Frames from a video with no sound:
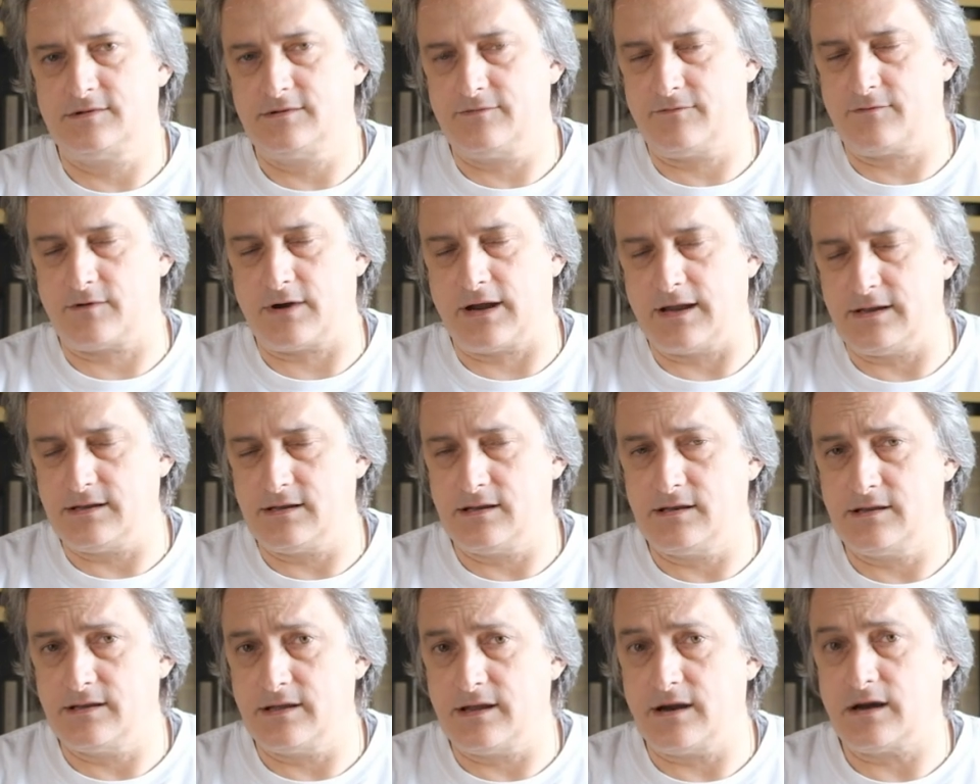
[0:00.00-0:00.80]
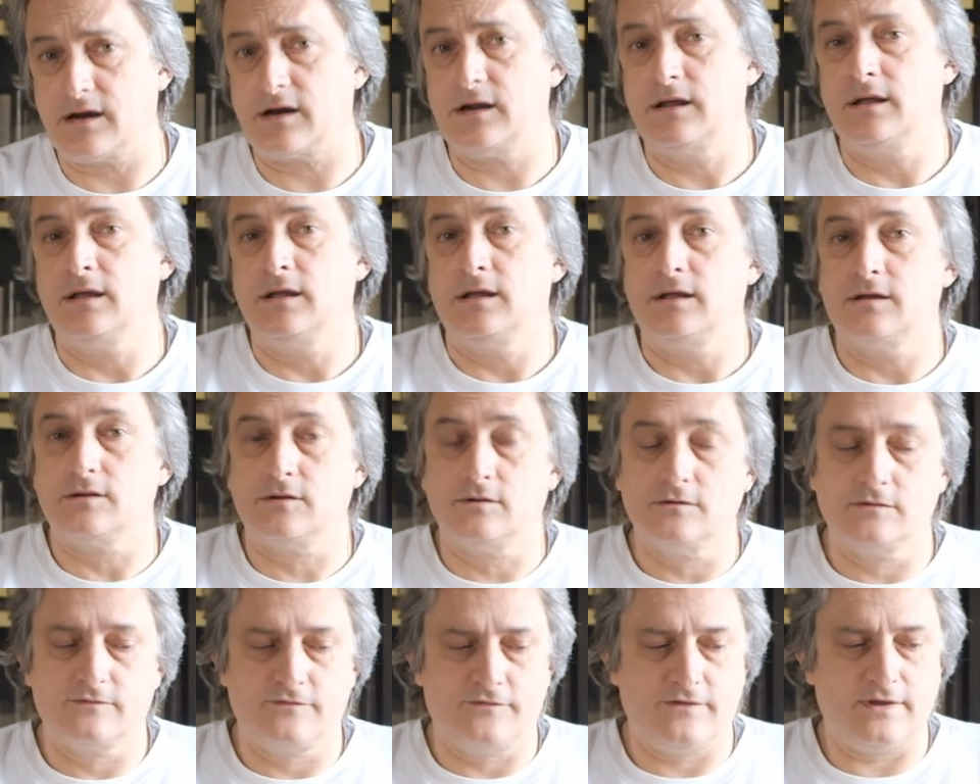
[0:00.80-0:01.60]
writing there.
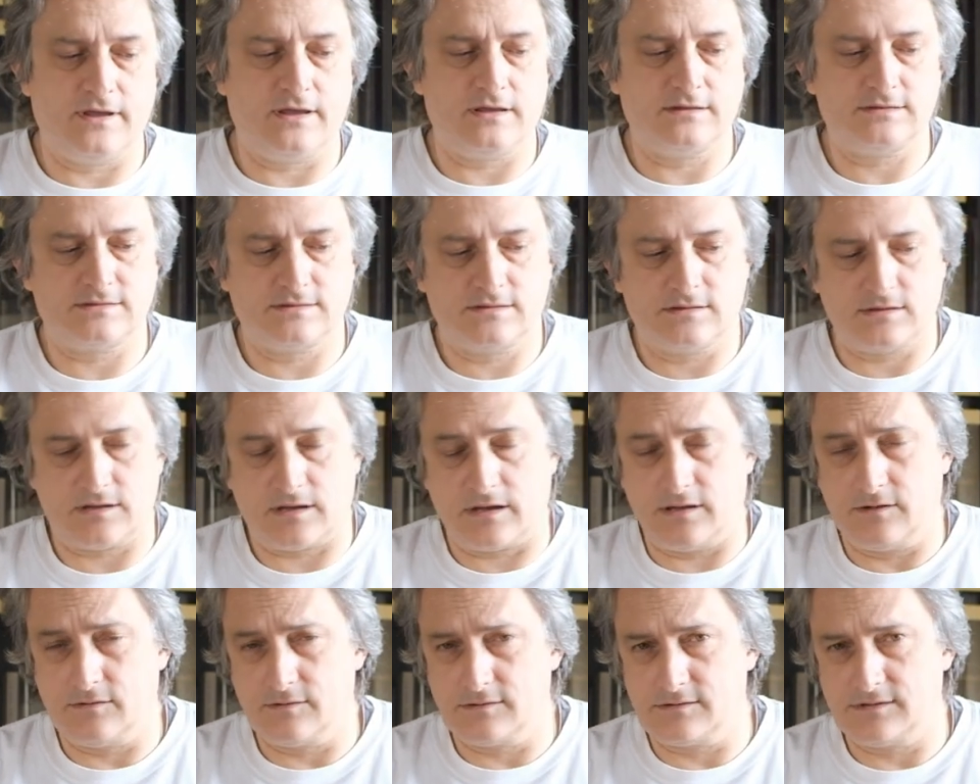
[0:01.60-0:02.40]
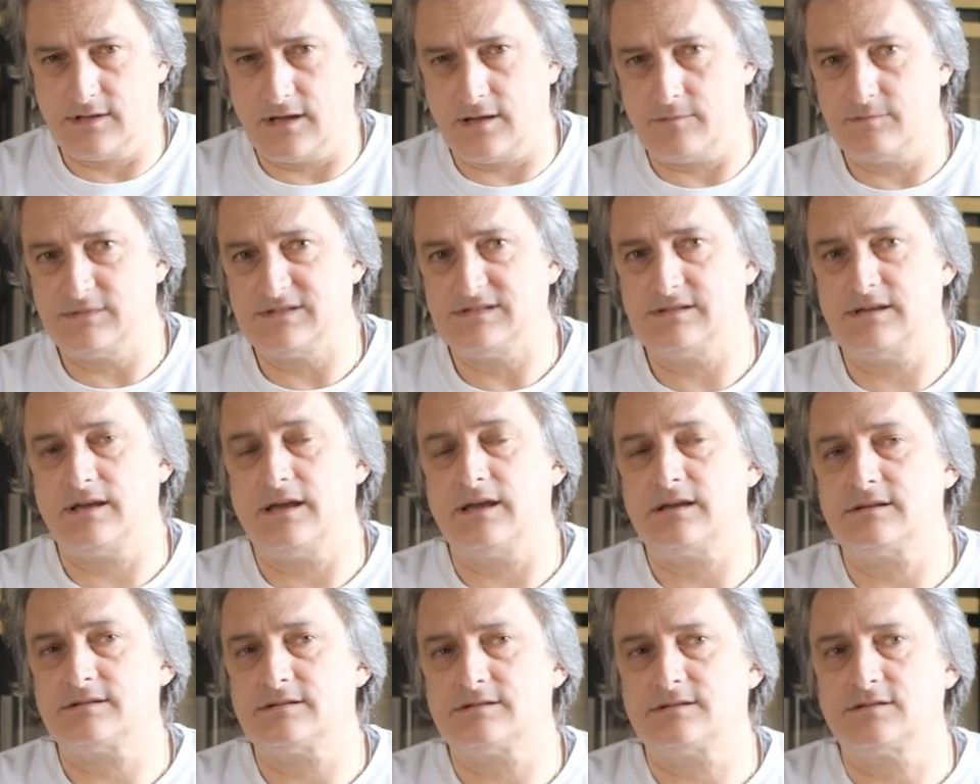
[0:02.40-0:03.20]
Good things, I used the
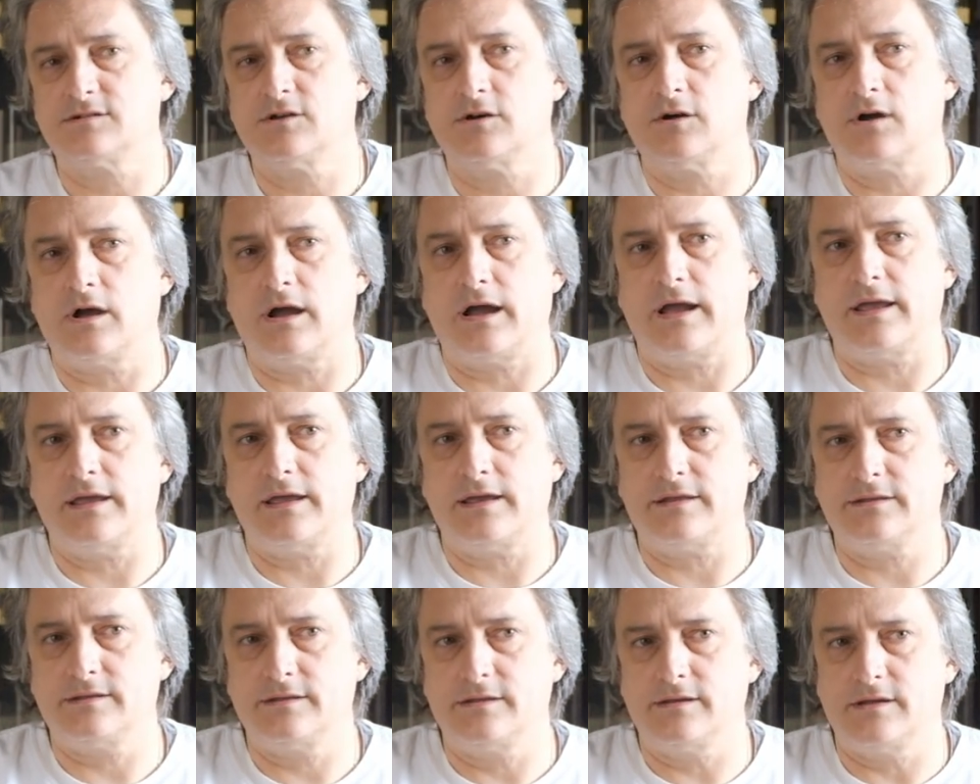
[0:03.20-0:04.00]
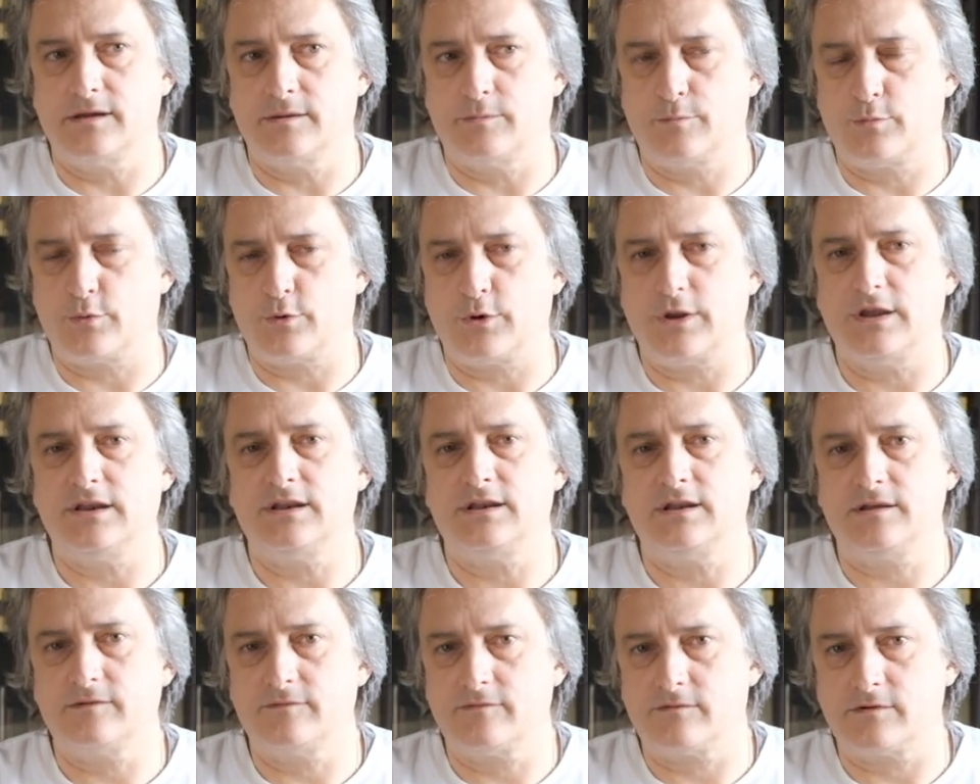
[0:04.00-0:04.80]
MZS, so I had the
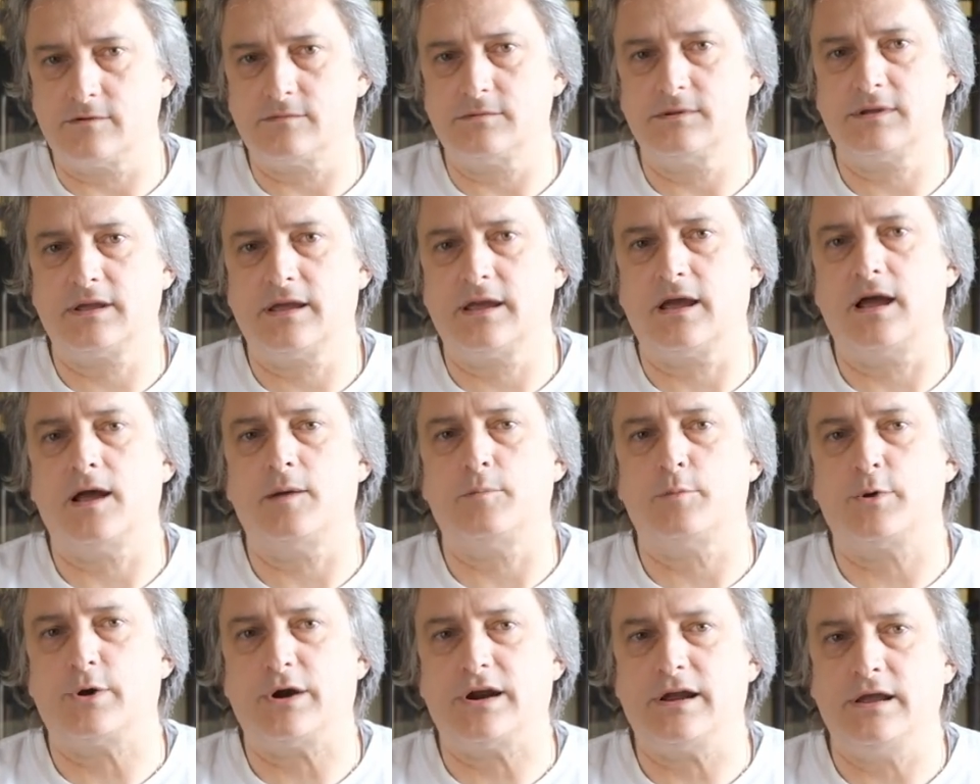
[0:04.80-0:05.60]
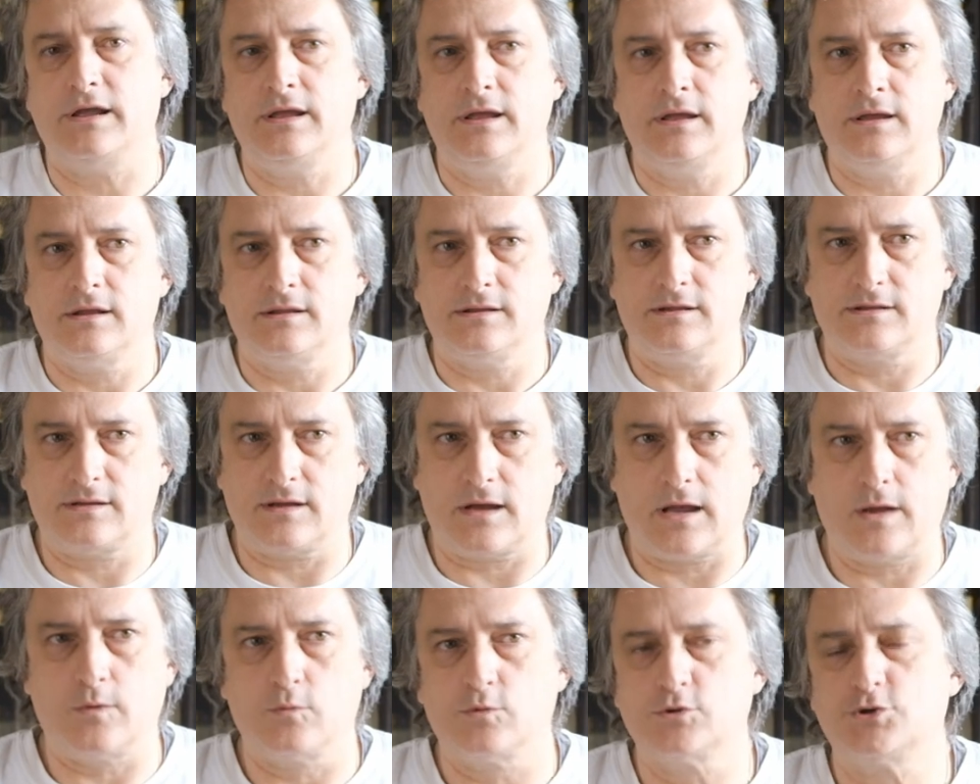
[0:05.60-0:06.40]
printing from the camera that
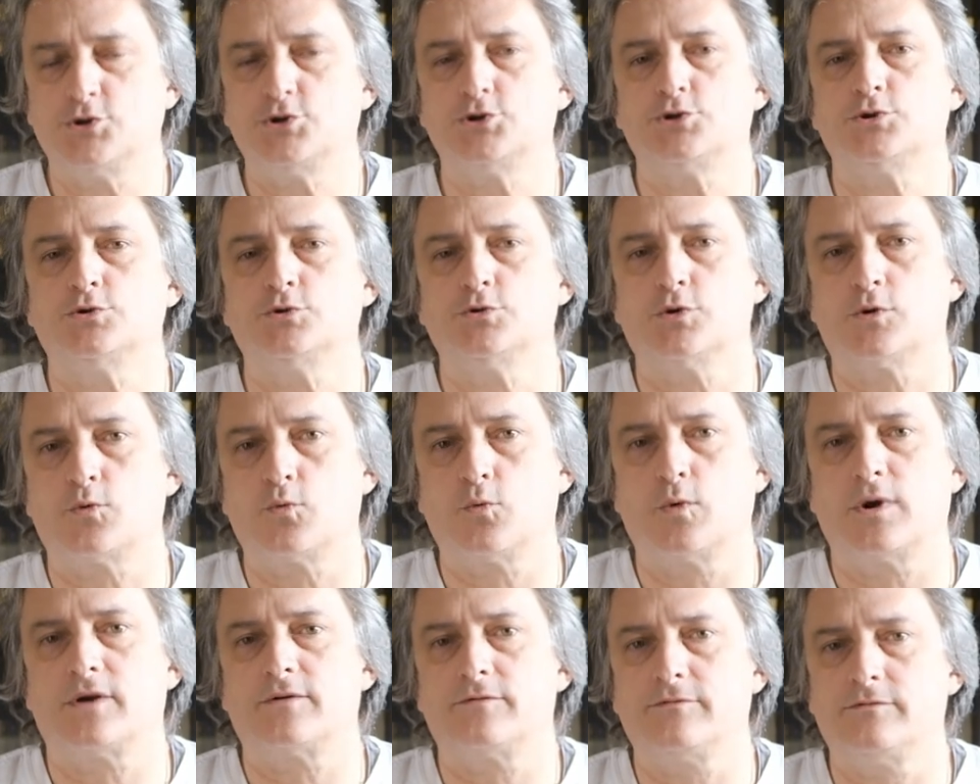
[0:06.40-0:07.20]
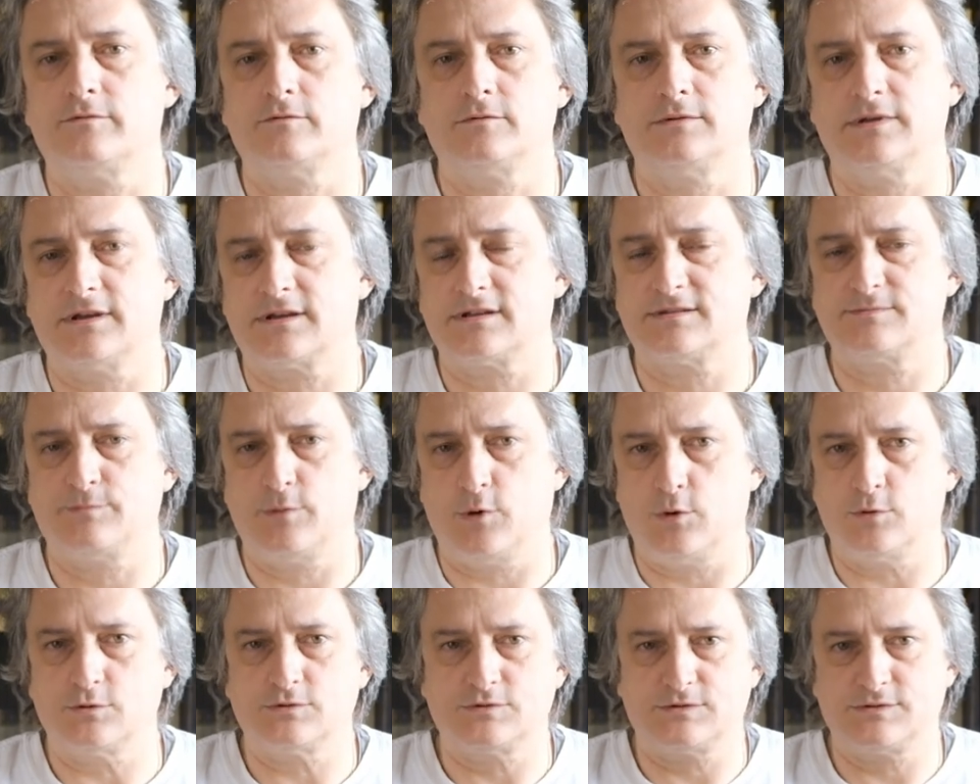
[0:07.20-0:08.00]
I was sure were fully
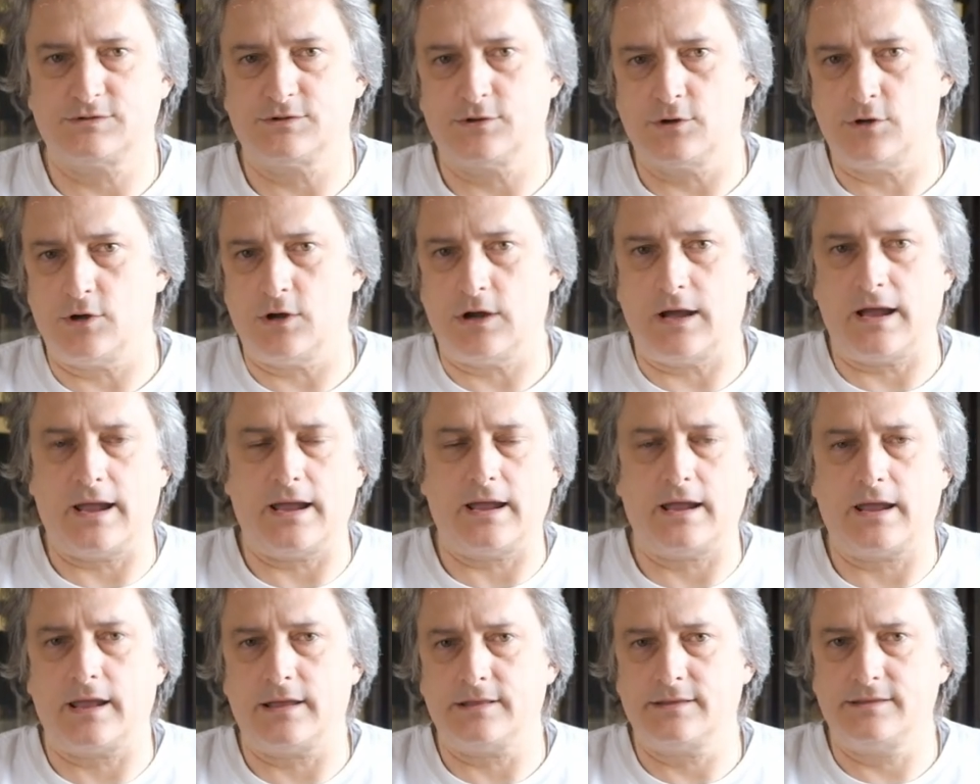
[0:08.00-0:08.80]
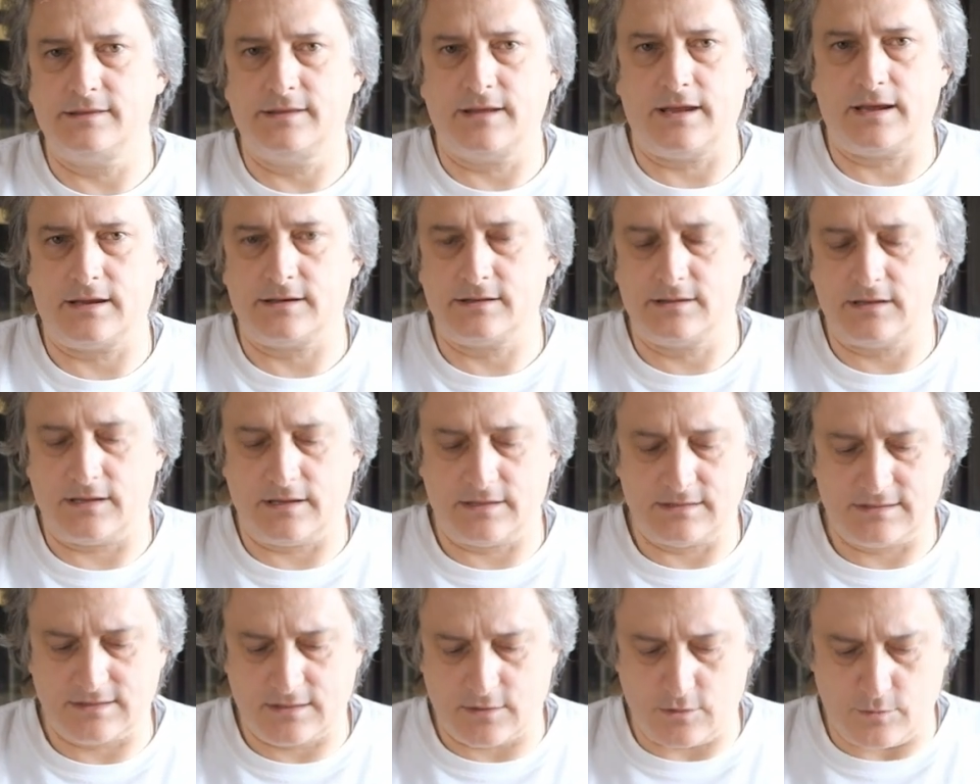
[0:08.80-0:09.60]
exposed, so I had that
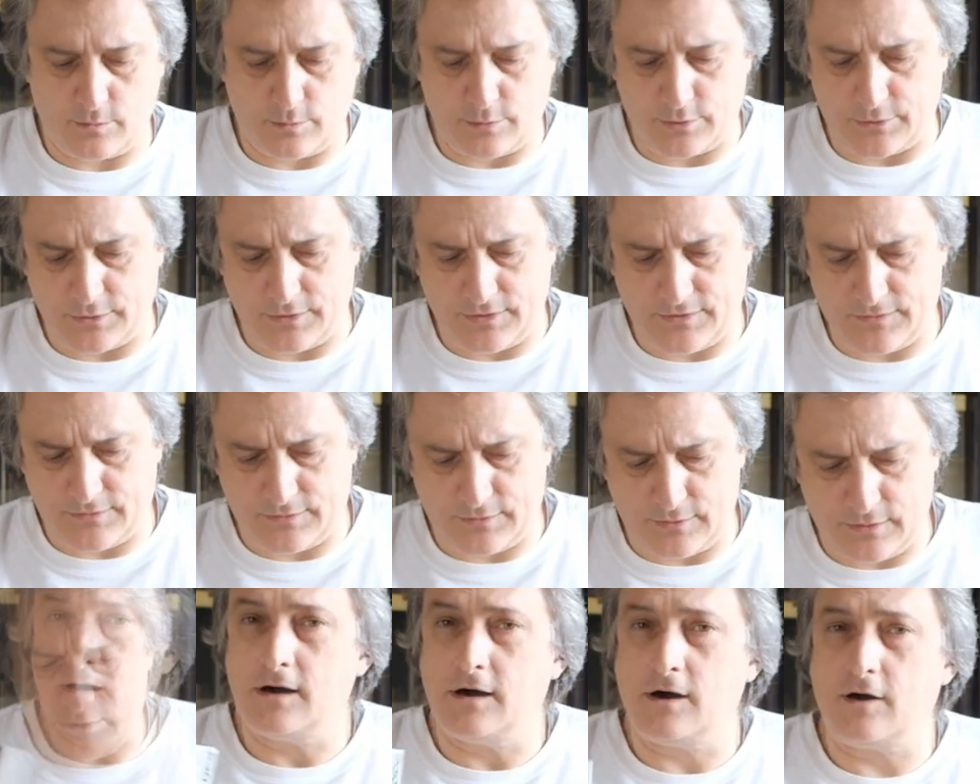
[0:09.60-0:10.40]
as a comparison.